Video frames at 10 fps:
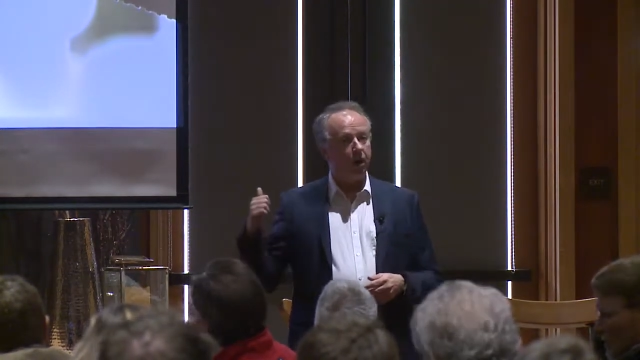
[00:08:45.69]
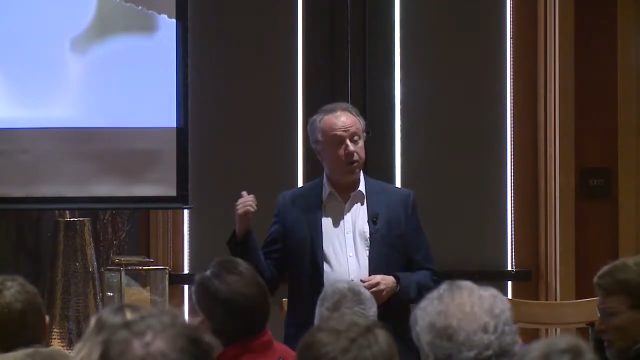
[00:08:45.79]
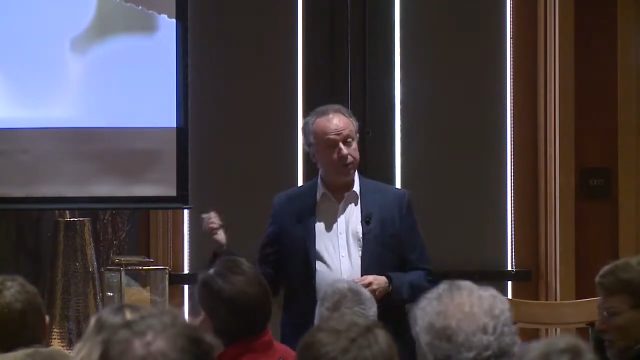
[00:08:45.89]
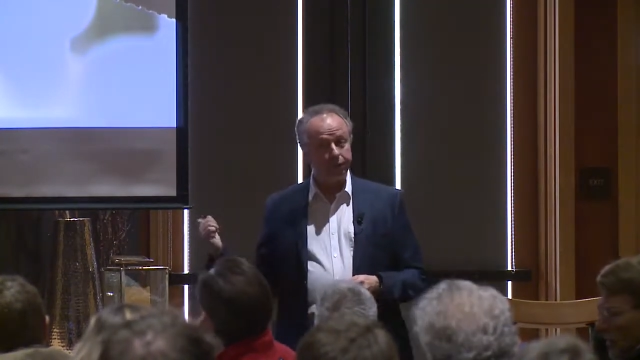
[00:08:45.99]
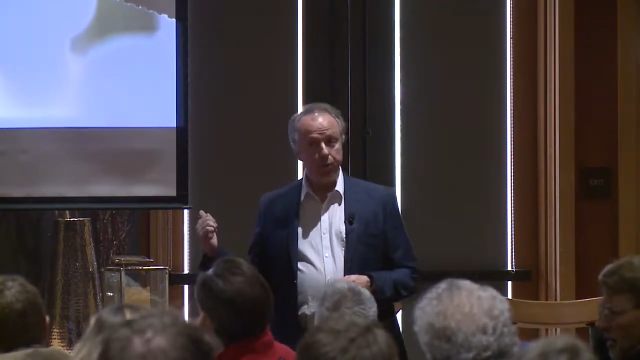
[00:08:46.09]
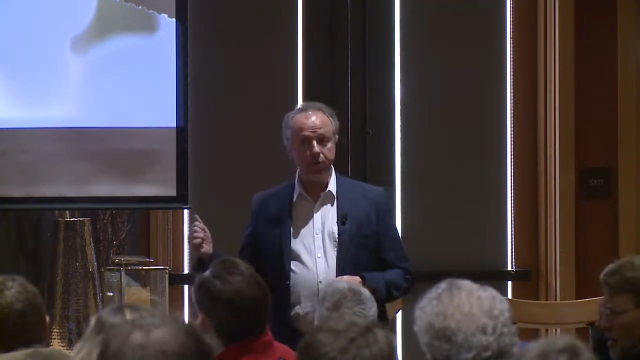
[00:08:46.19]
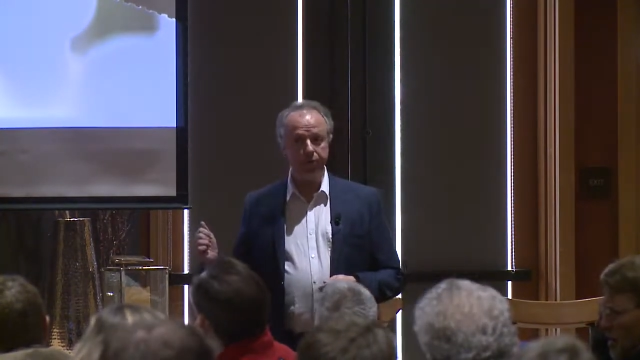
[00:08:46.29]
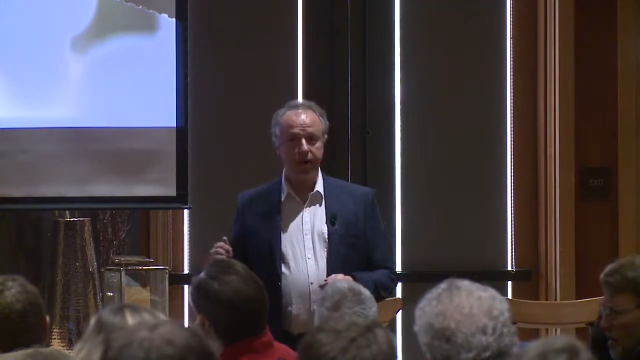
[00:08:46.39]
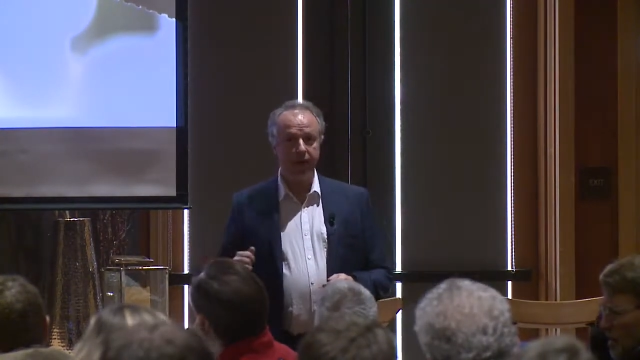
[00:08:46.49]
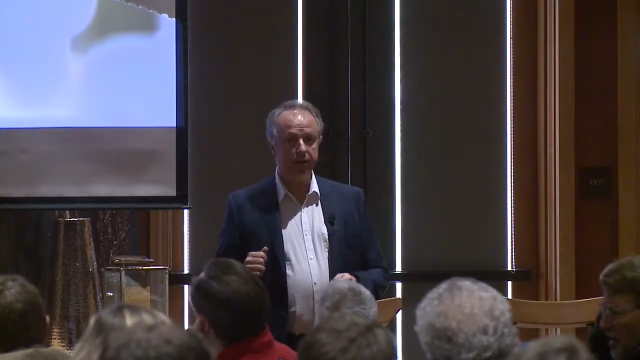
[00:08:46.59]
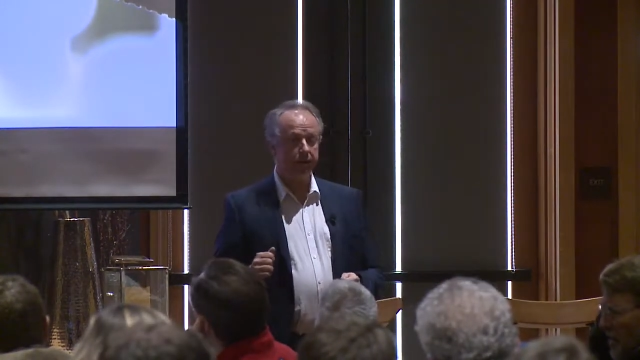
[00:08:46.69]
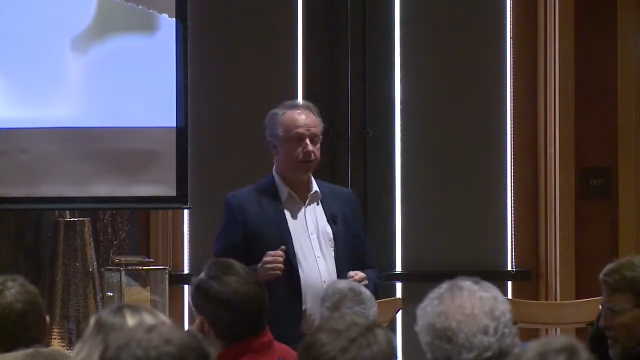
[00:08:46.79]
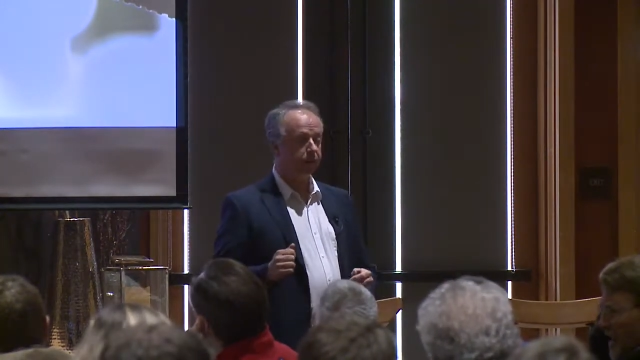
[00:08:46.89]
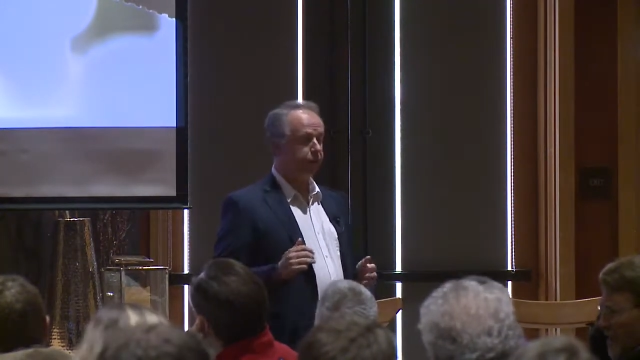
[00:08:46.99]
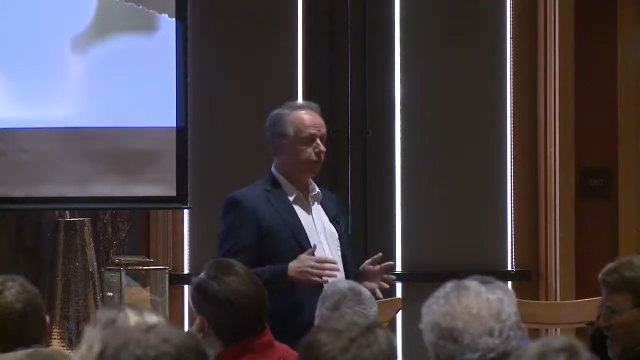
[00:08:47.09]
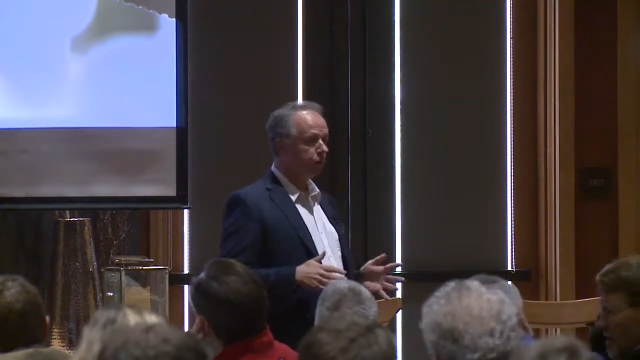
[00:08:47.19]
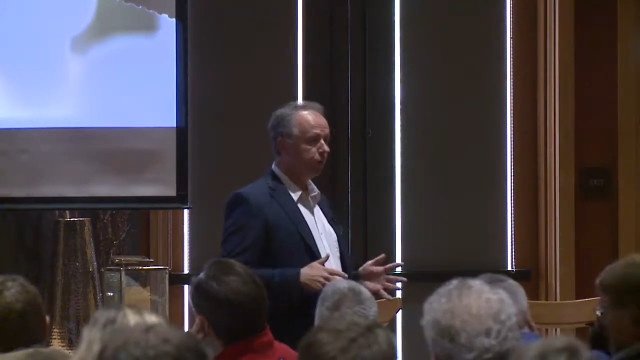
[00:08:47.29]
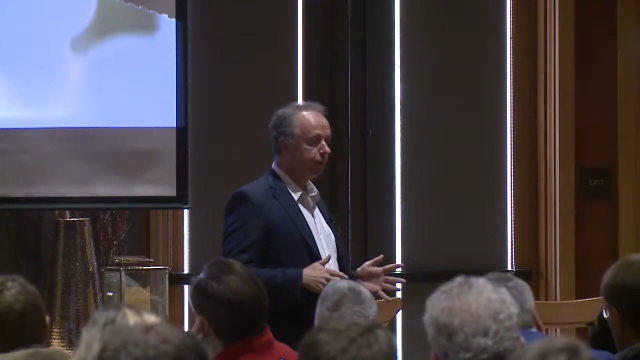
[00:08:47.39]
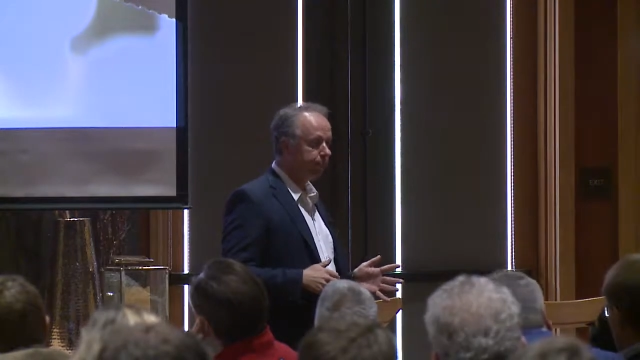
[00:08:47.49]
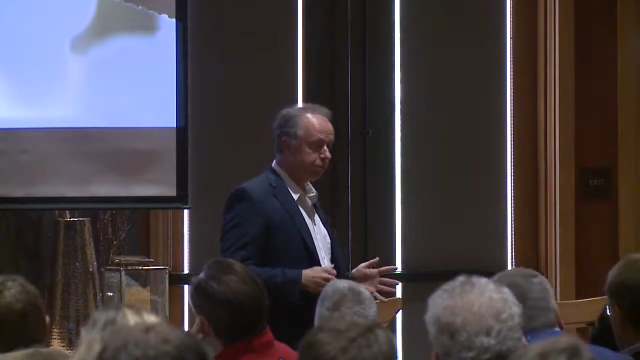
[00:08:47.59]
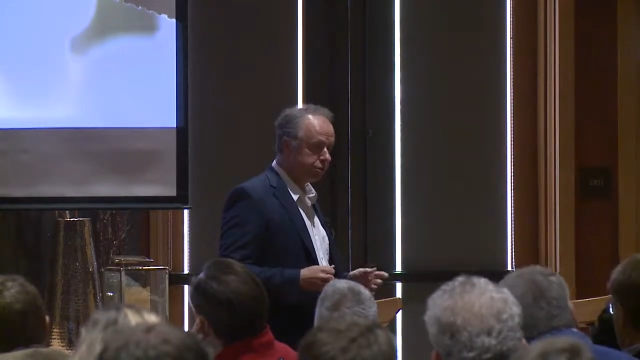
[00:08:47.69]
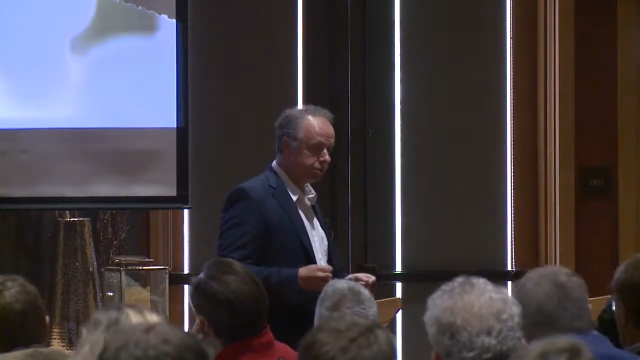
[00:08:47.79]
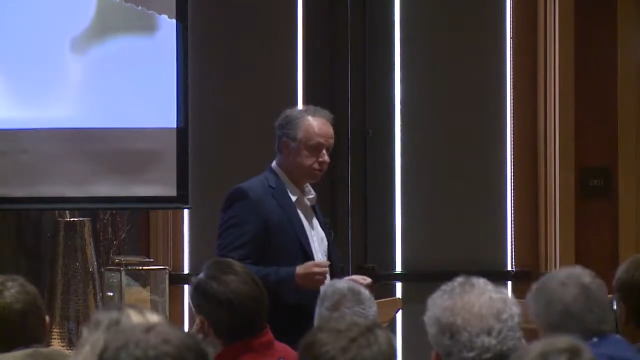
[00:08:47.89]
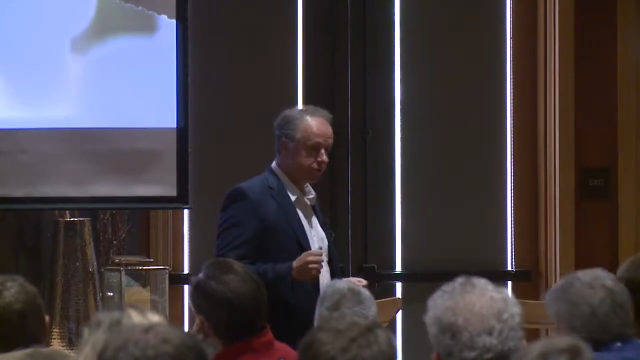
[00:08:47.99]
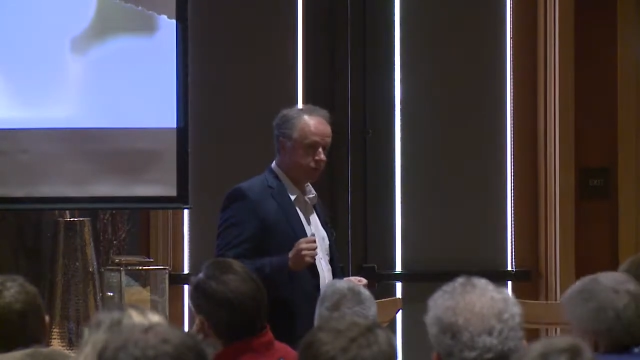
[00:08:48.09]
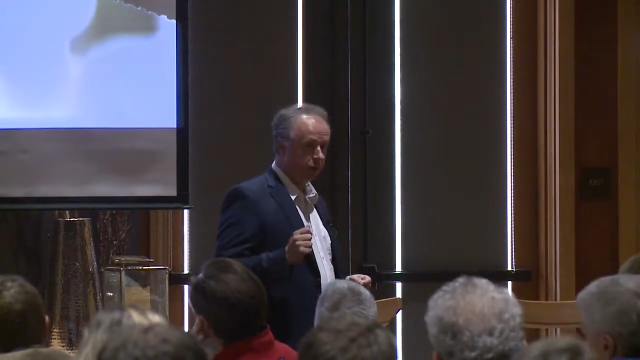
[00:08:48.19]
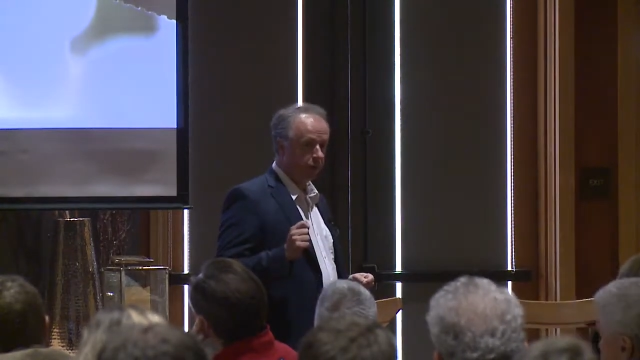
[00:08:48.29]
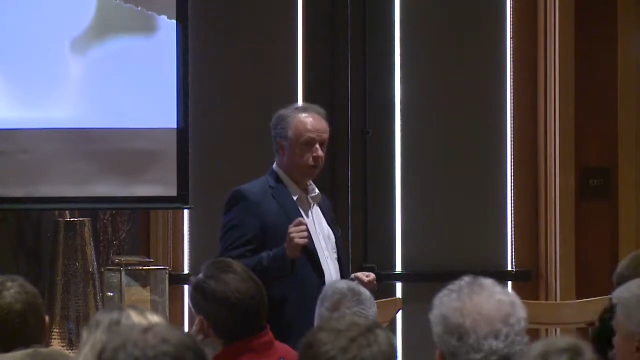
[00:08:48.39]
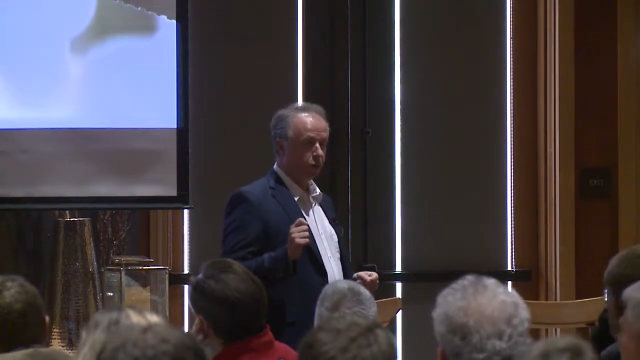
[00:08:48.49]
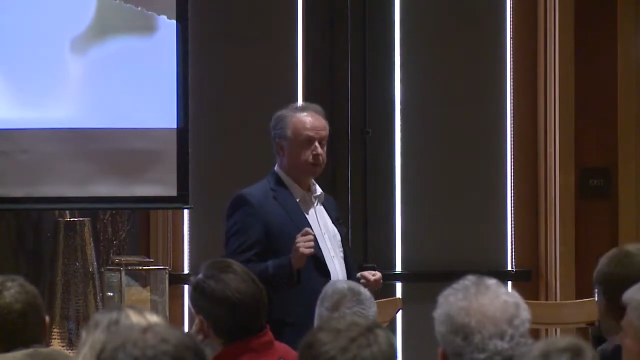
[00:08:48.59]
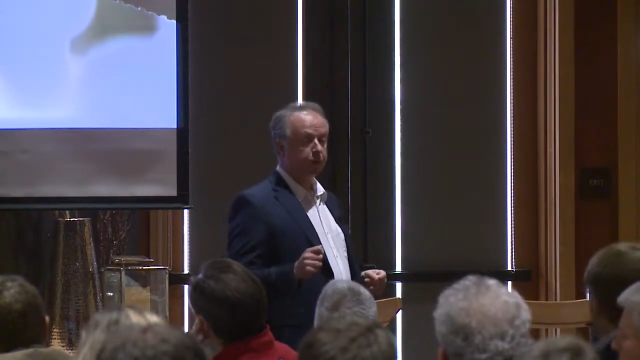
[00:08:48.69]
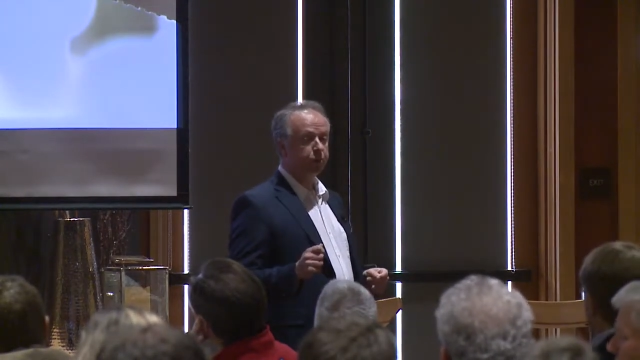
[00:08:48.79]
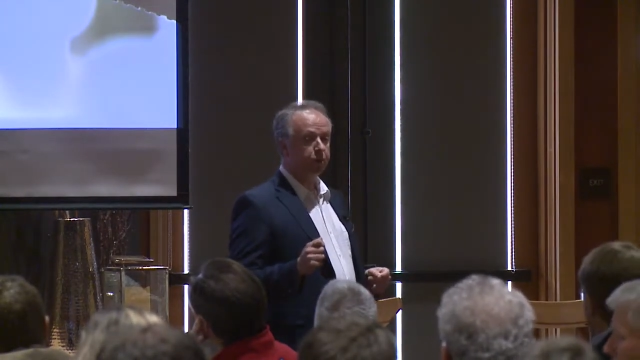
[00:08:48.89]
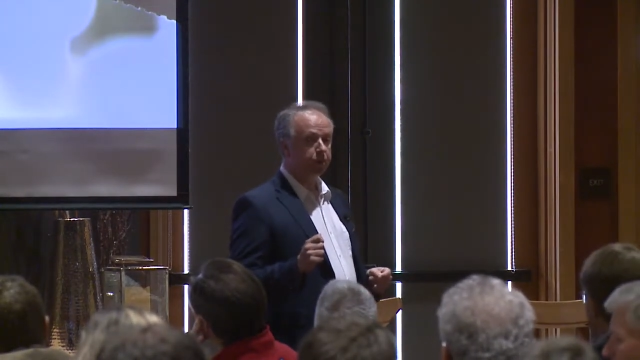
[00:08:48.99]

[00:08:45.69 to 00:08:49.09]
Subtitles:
On the fuel side, the fuel that we produce, almost